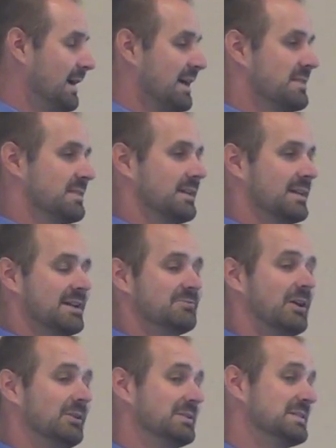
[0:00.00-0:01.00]
I think I
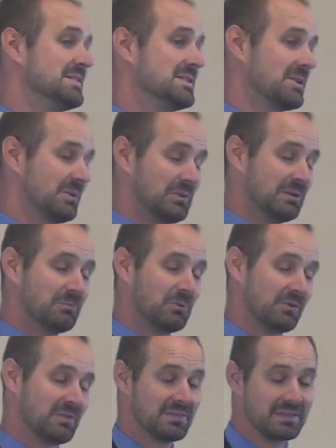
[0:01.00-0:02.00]
volunteer a little
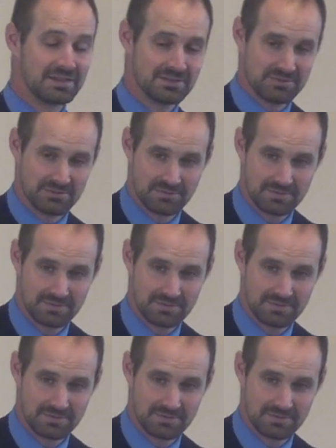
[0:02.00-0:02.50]
more than they